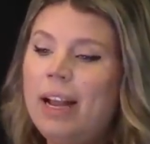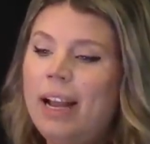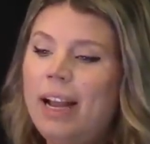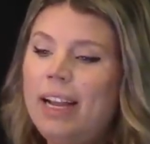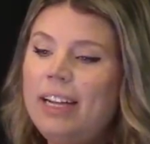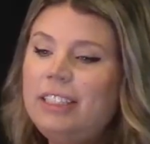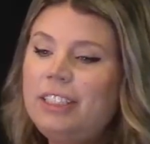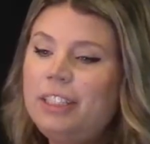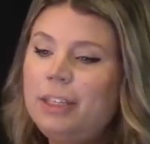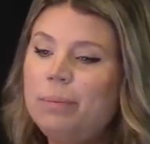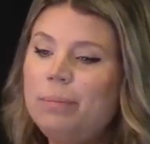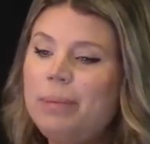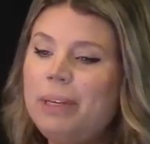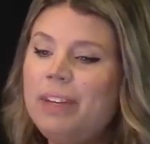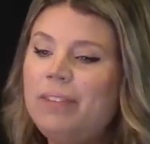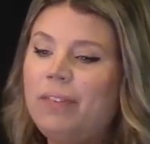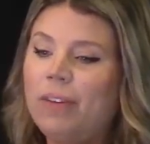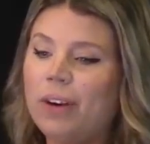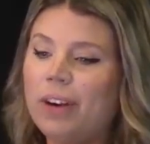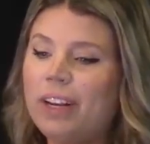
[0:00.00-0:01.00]

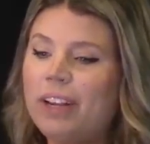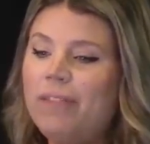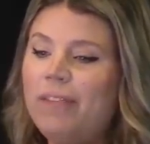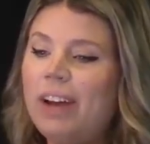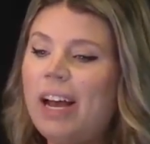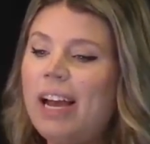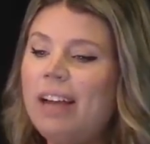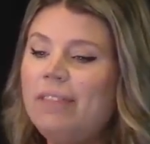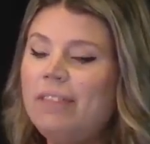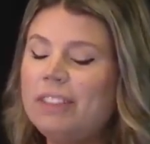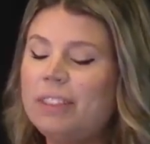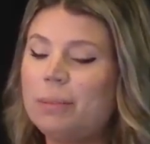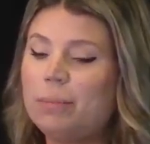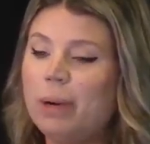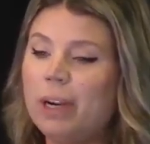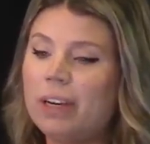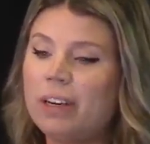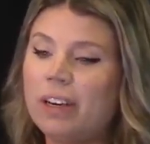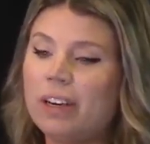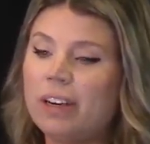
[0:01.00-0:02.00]
HMB45 is a
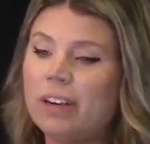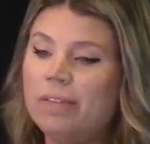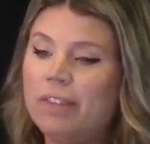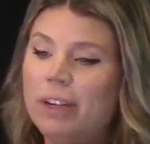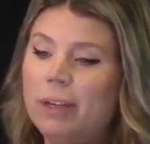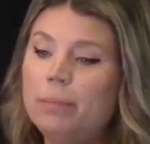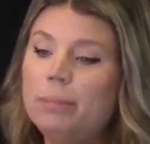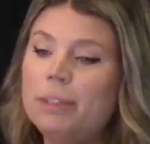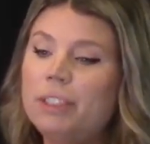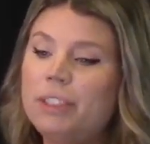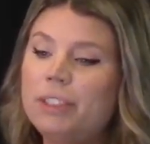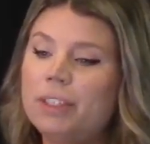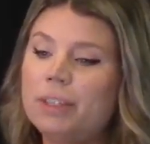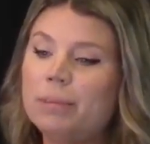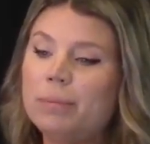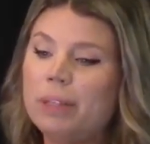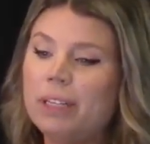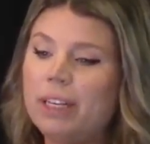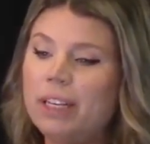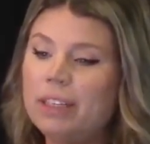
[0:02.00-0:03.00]
marker of immature
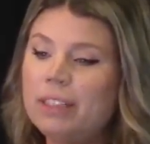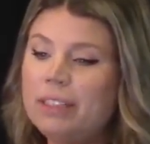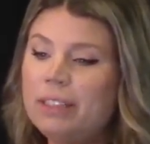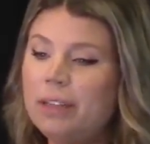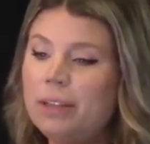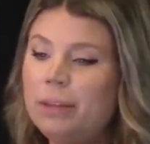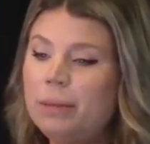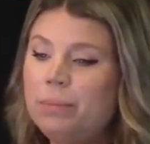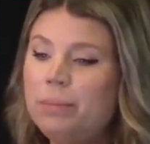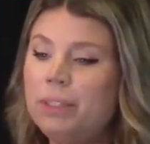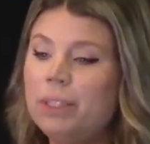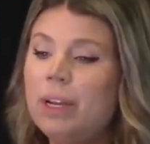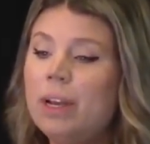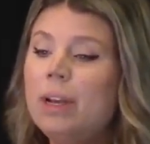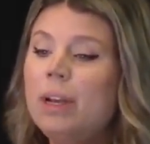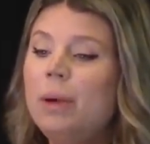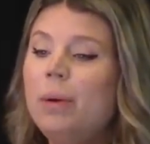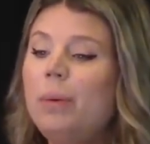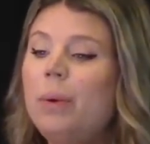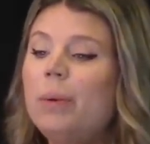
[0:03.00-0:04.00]
melanosomes.
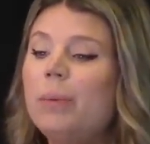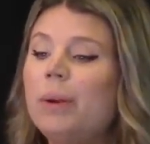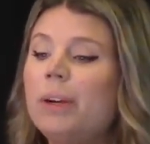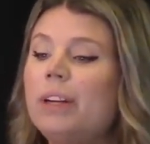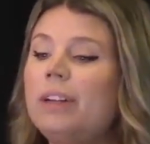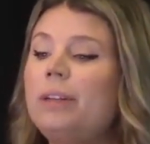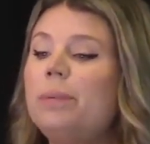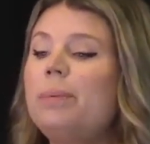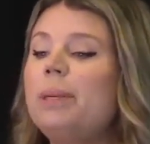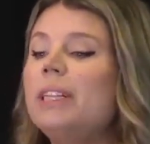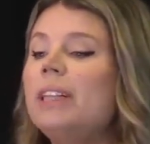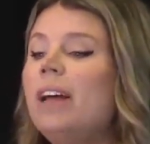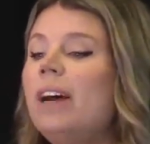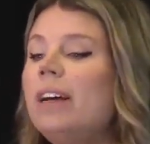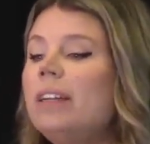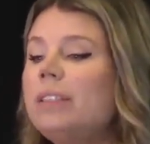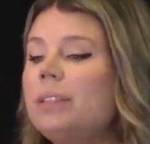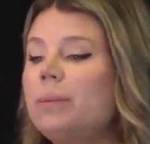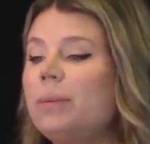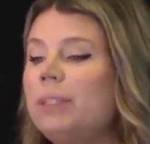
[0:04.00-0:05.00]
We want it to be
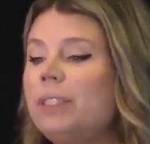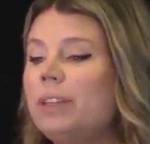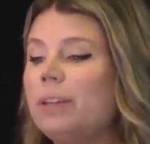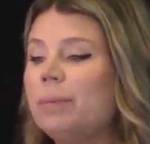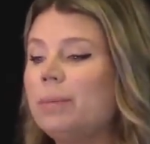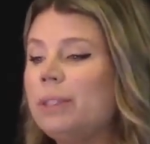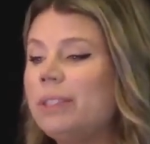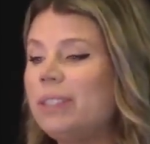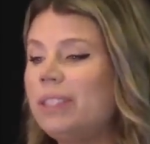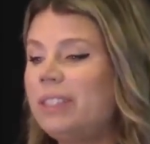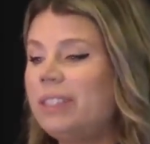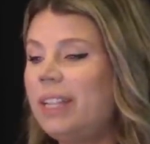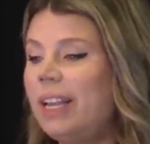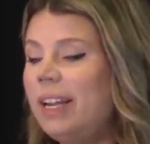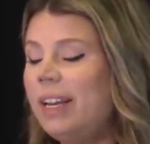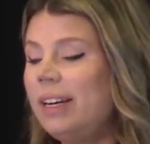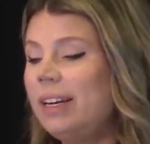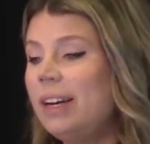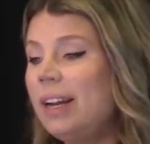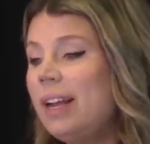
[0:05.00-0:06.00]
lost with dermal
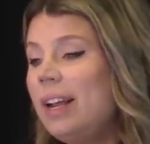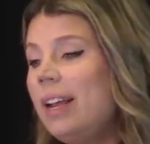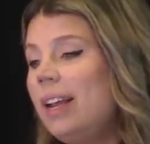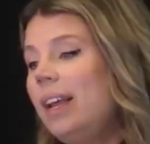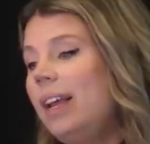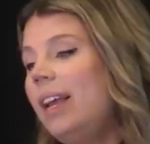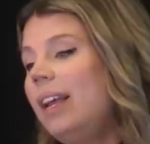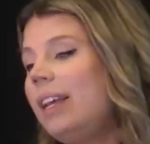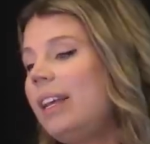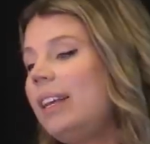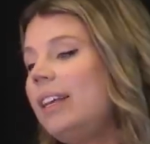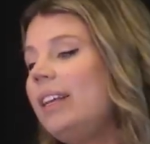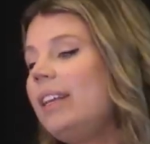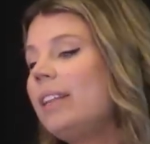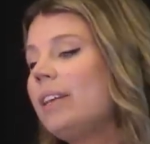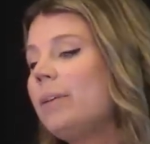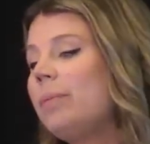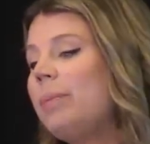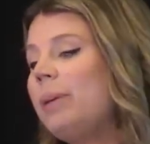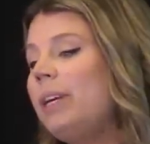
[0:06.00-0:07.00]
descent. It can
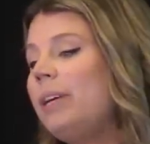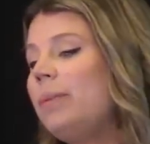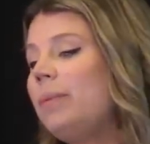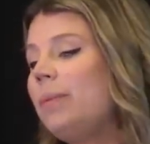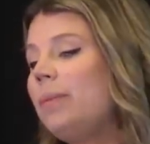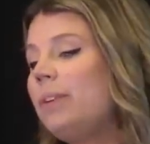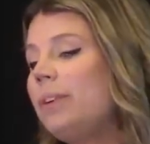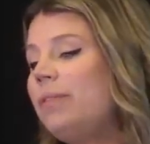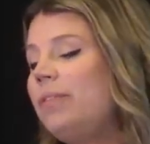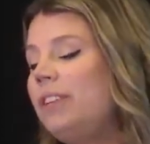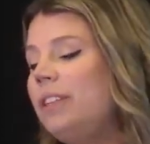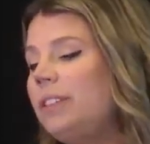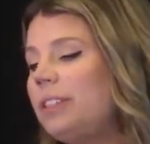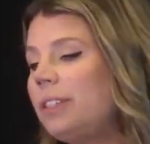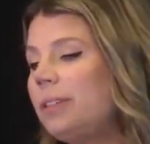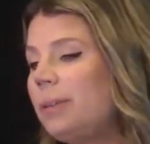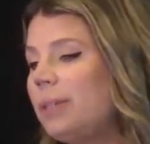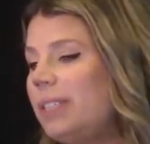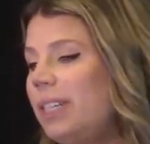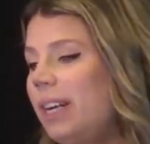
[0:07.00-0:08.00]
either be
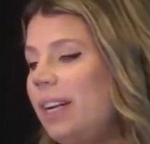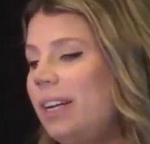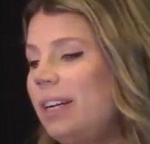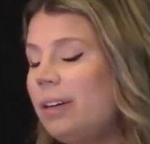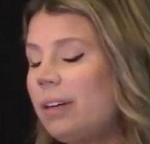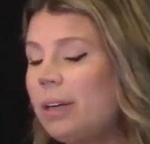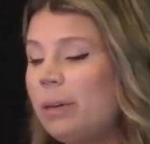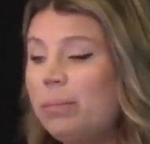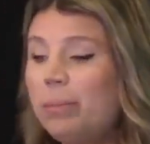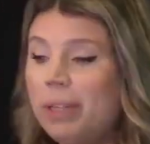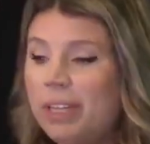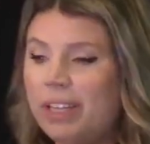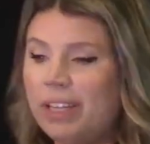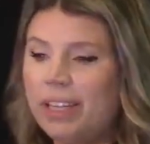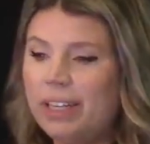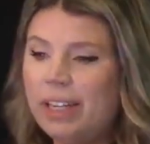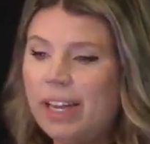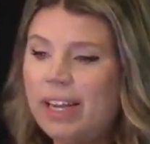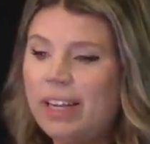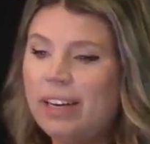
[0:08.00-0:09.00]
diffusely retained or
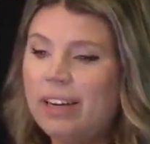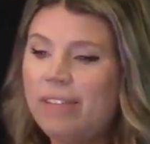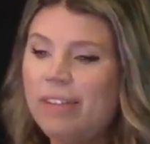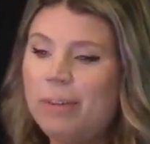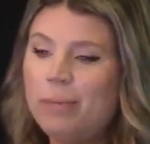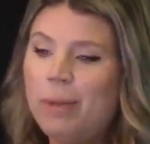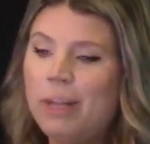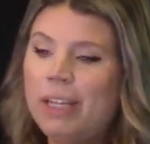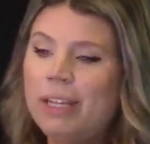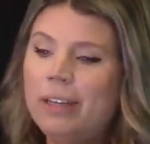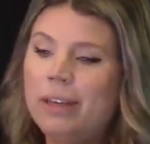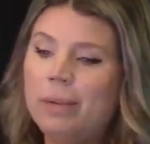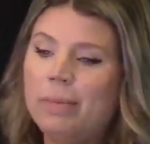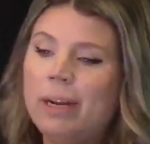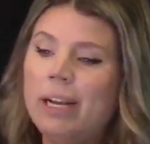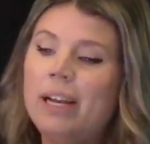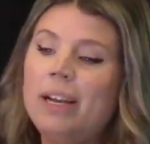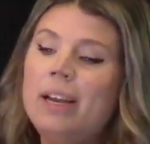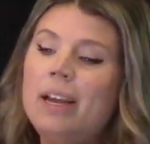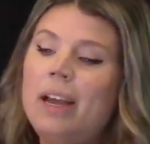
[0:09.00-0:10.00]
completely negative in
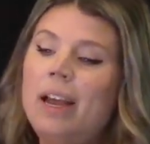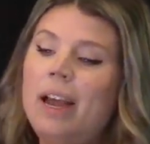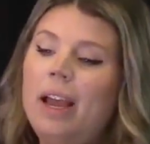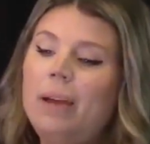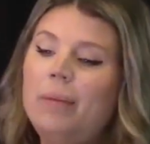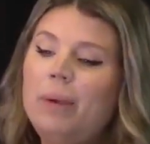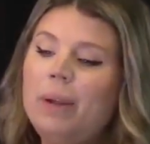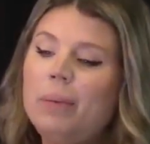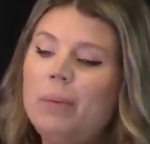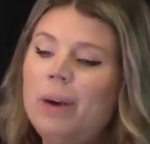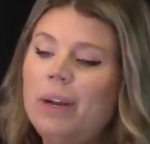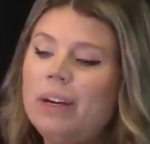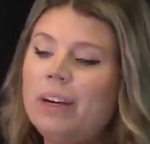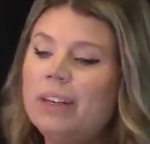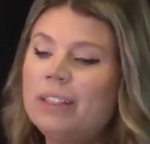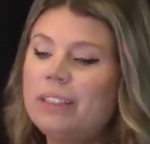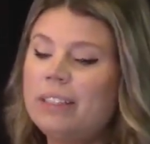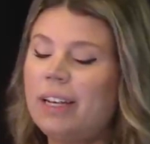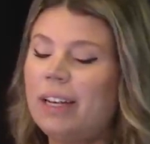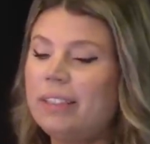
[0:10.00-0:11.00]
melanoma. And we want
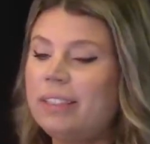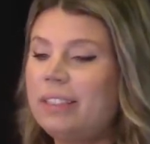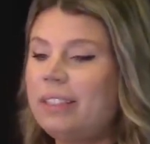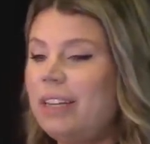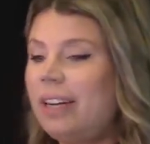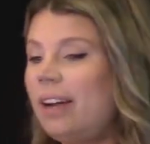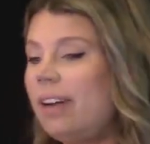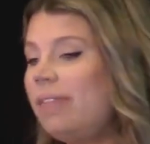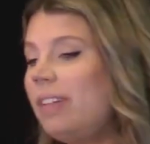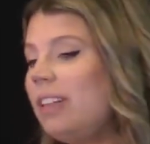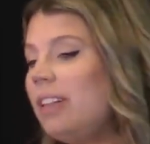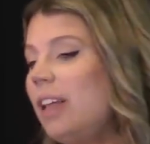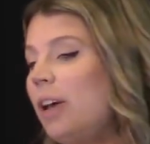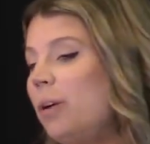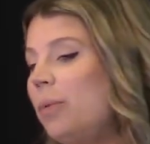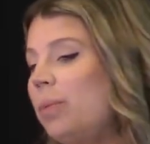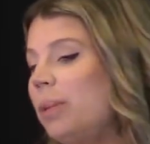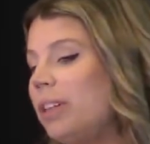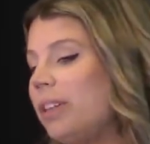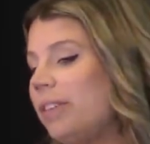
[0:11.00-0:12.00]
our cells to have a
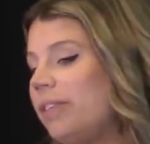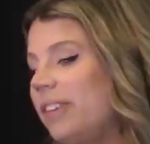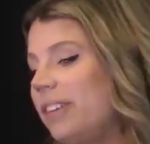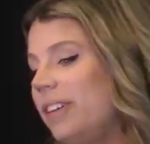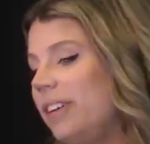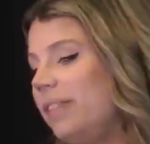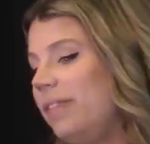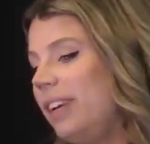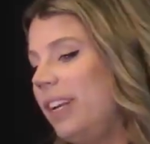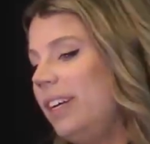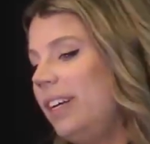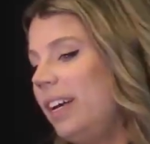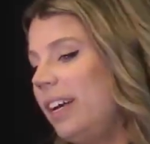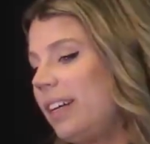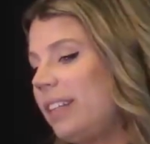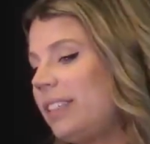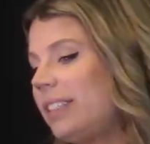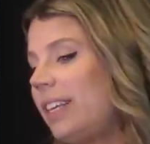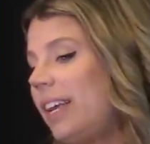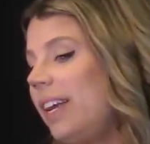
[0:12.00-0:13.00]
low proliferative
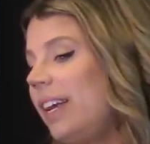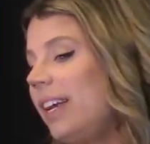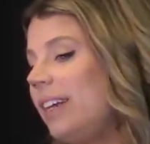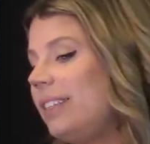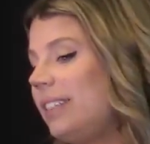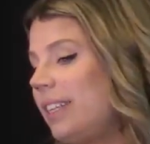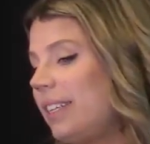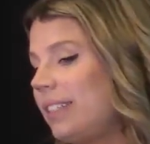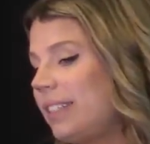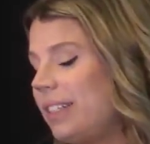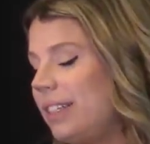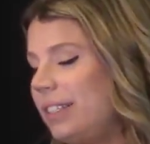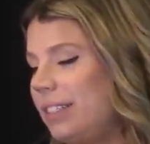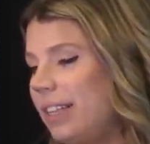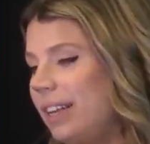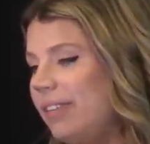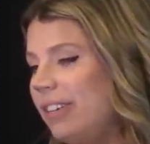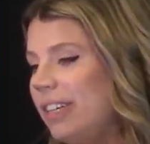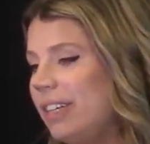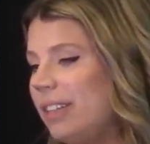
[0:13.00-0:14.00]
index,
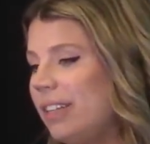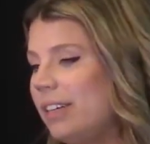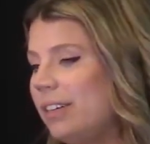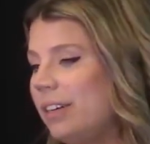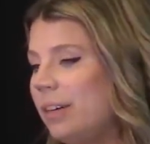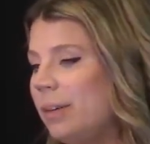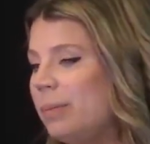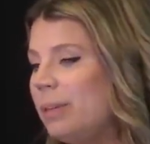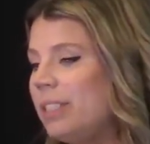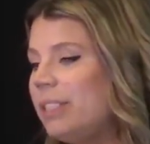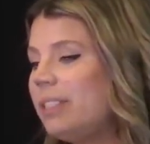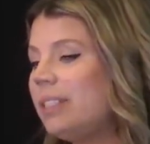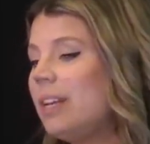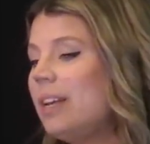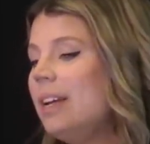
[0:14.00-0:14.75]
Ki67, in the dermis.